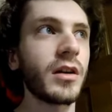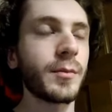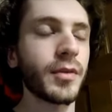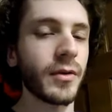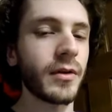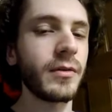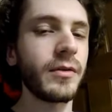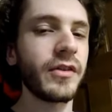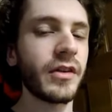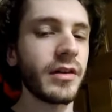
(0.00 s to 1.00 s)

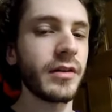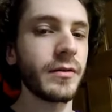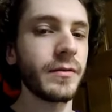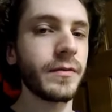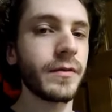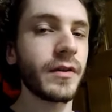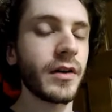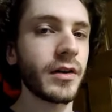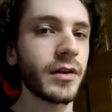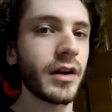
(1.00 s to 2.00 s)
pros of
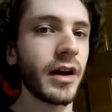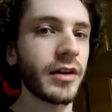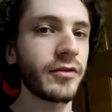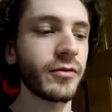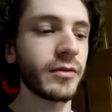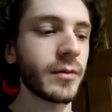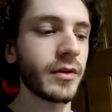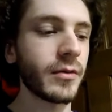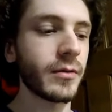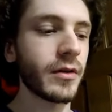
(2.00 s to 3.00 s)
actually
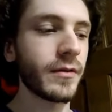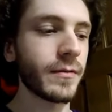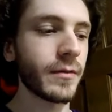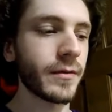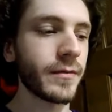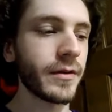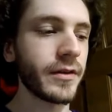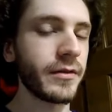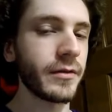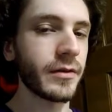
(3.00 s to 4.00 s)
recording
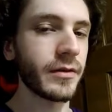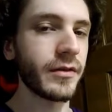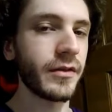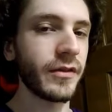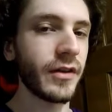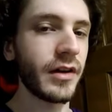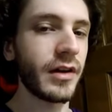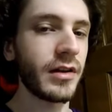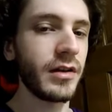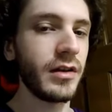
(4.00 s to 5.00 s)
432 hertz is
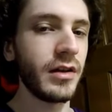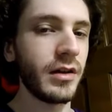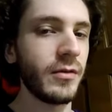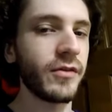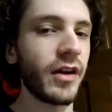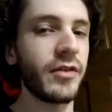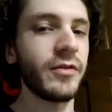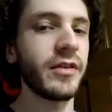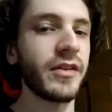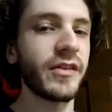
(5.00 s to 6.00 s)
that it was
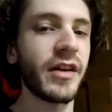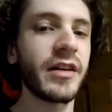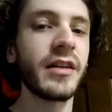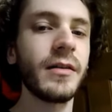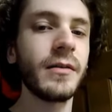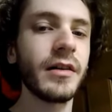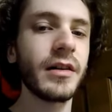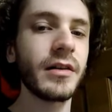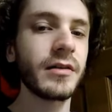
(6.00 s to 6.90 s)
actually designed that way.